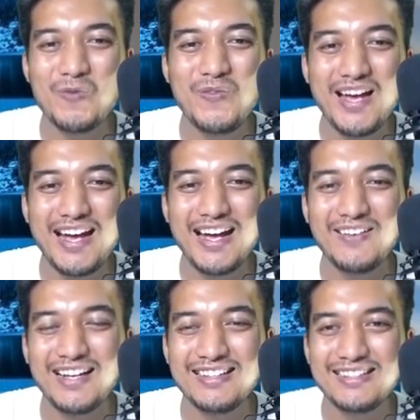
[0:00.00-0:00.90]
bad,
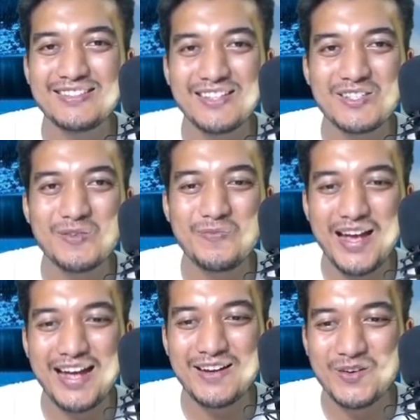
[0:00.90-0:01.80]
man. This is such a
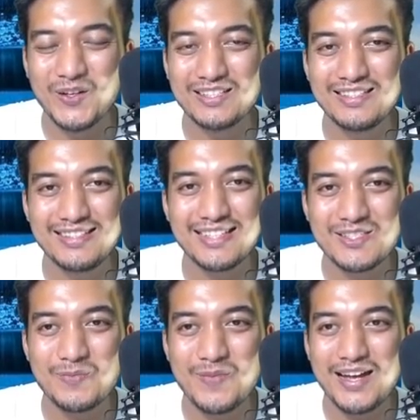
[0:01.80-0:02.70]
bad roll. This is
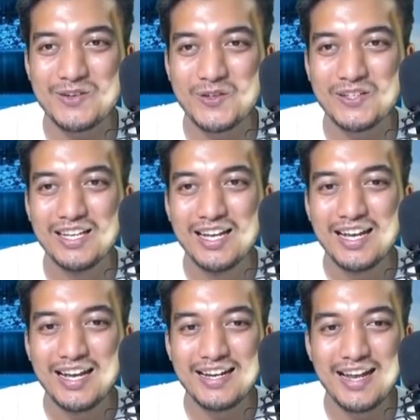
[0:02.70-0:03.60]
such a bad roll.
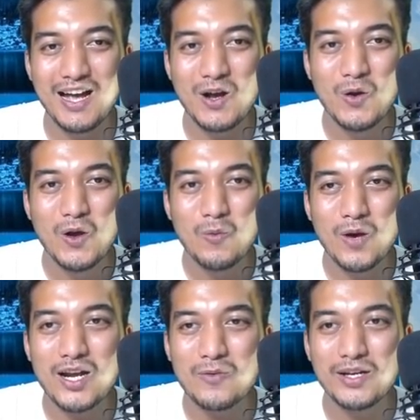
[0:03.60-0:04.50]
And now,
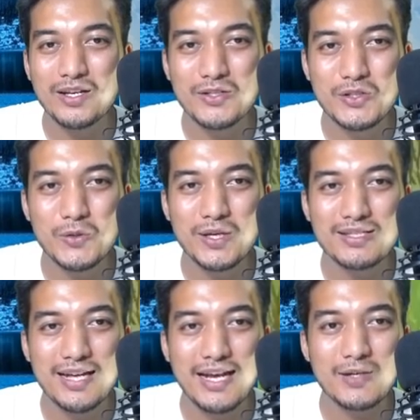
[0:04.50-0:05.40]
what are we gonna do
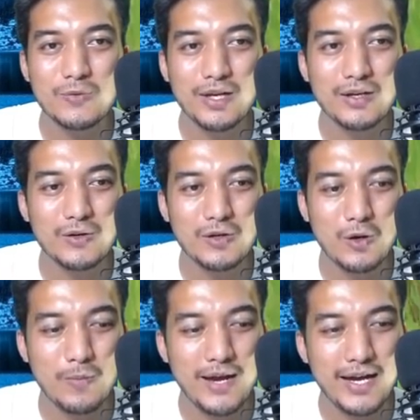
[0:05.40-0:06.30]
is that we are gonna
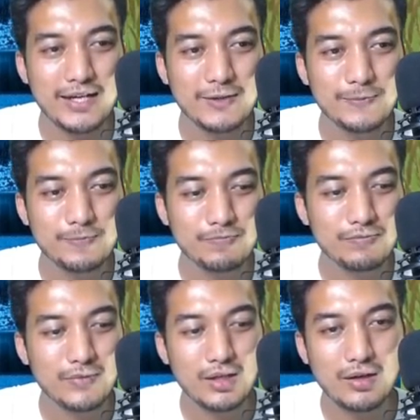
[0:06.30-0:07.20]
go back.
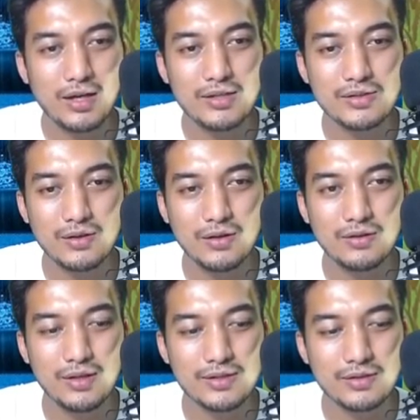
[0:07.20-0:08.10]
Okay, so
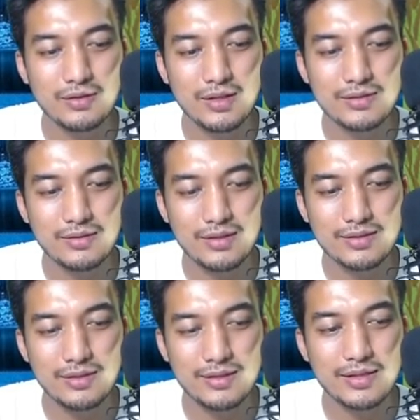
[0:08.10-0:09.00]
let's let's
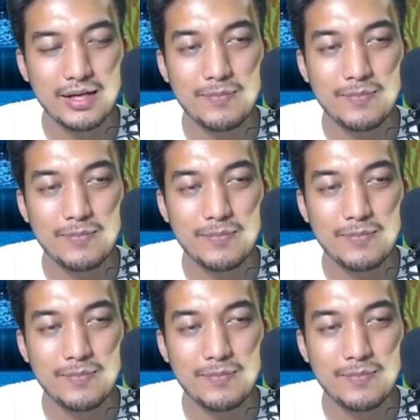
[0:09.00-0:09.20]
let's let's get